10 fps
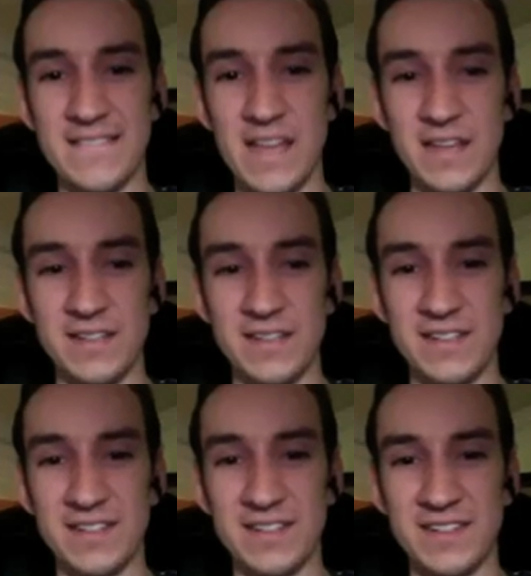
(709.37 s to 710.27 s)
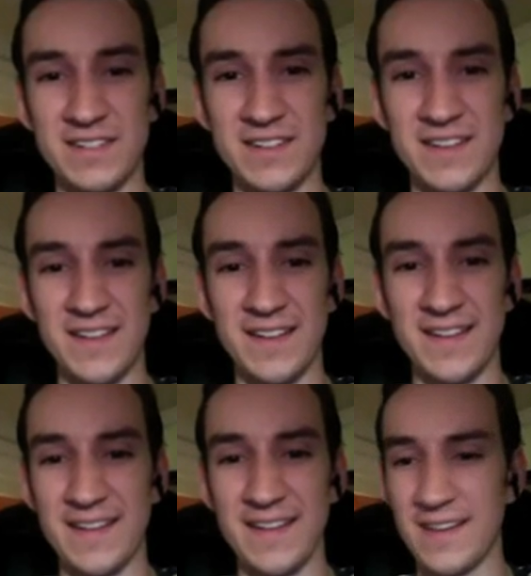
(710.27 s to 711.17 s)
Nice.
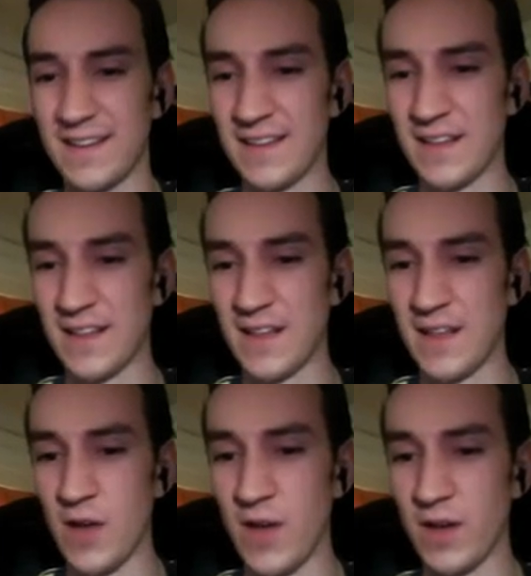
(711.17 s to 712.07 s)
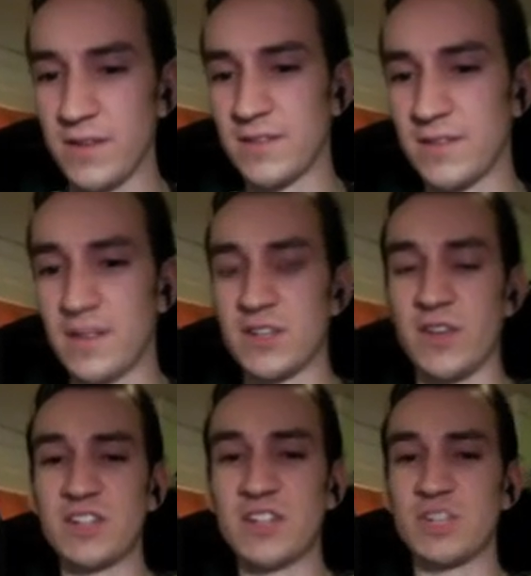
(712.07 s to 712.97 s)
Okay.
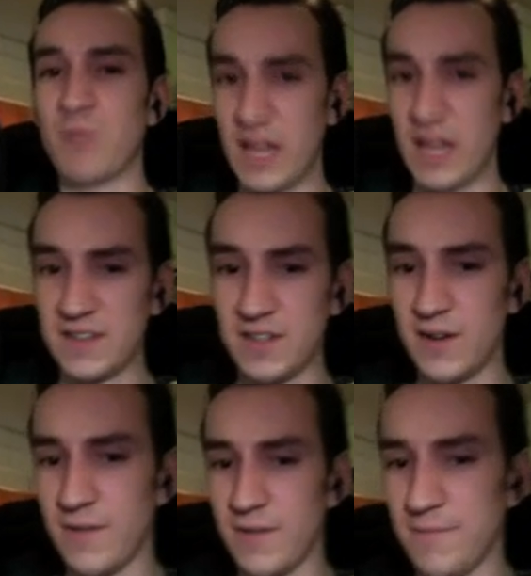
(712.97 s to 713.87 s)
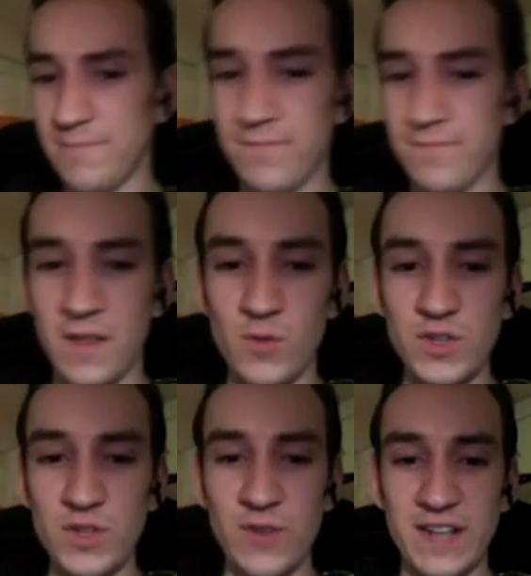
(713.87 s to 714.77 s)
So I think it's just plains here.
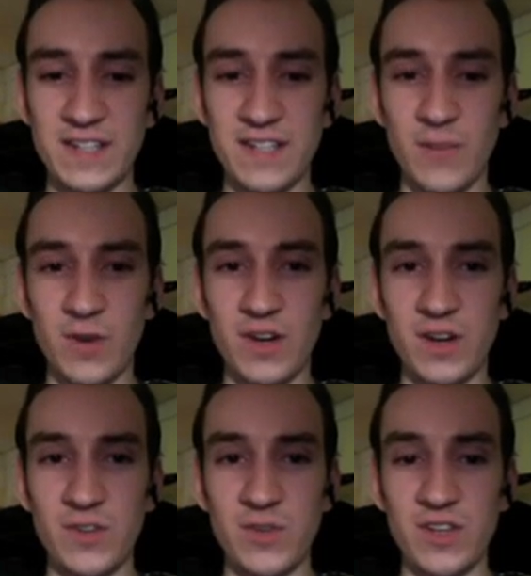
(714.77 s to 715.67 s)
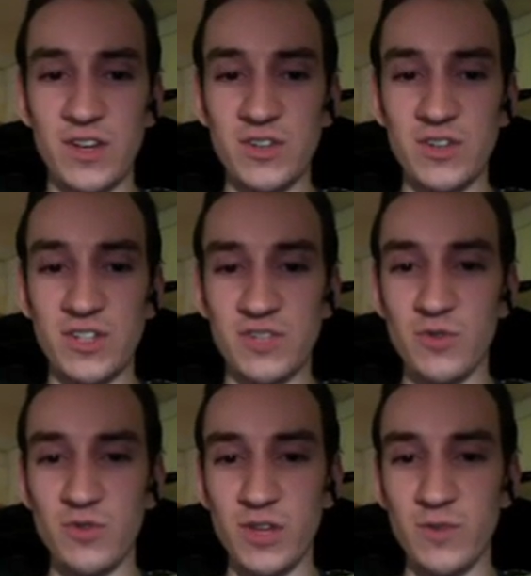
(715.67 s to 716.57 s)
We'll do what I said we're going to do. We're going to use the
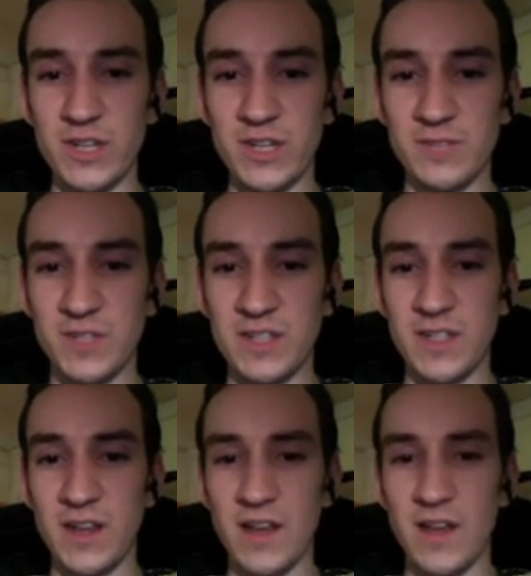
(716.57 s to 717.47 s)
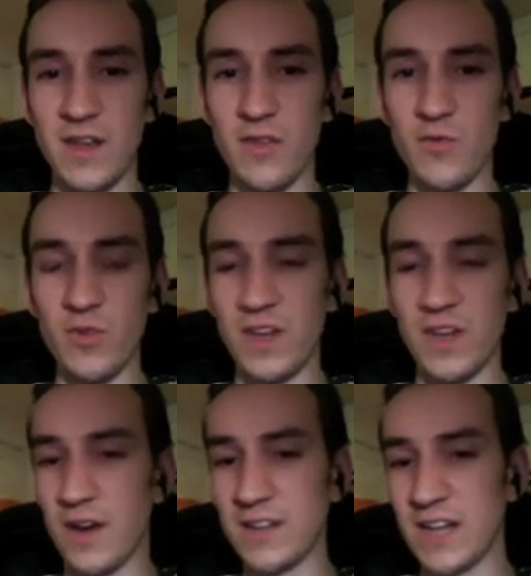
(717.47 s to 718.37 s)
Cerulean Wisps through the
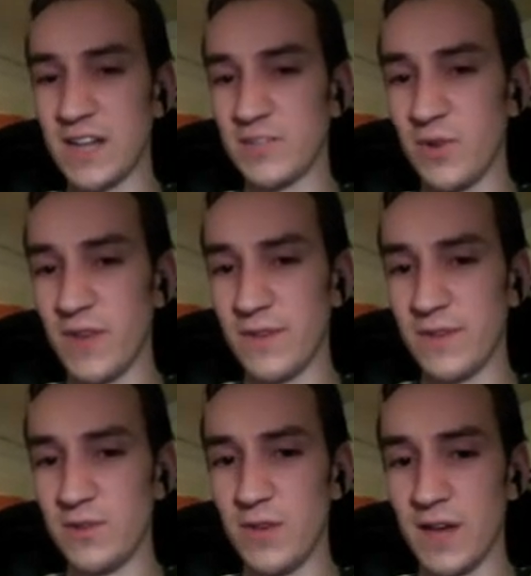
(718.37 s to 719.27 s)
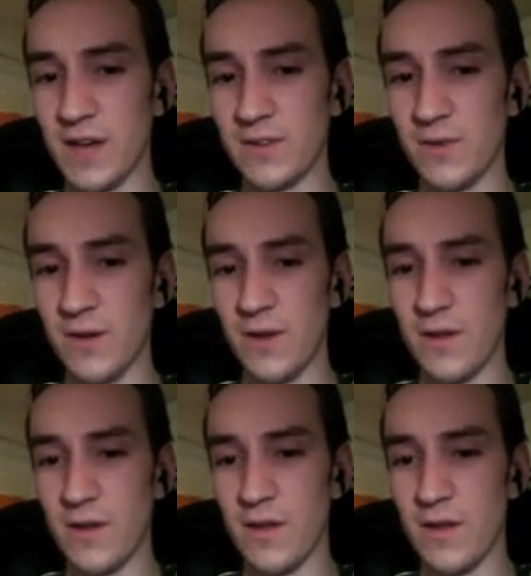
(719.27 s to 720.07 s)
Caryatid. Actually, we don't even have to do that, do we?